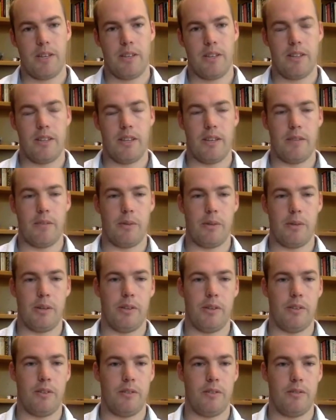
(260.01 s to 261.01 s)
that
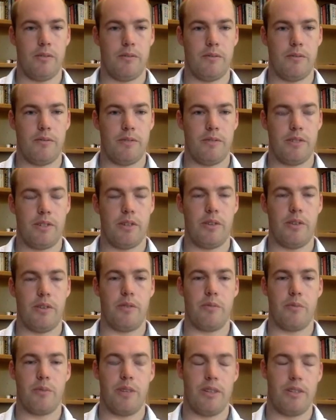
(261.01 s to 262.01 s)
will show
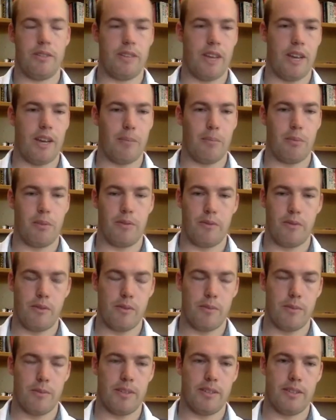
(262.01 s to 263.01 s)
you real-time
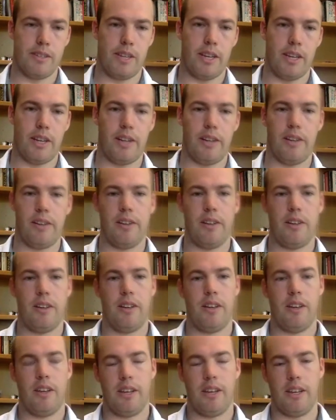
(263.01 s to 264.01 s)
performance data
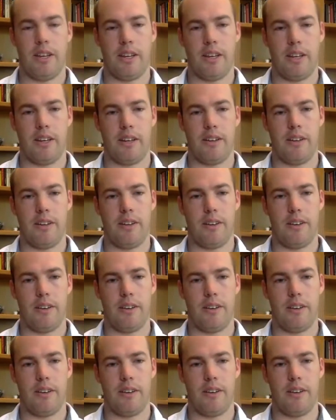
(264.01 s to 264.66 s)
and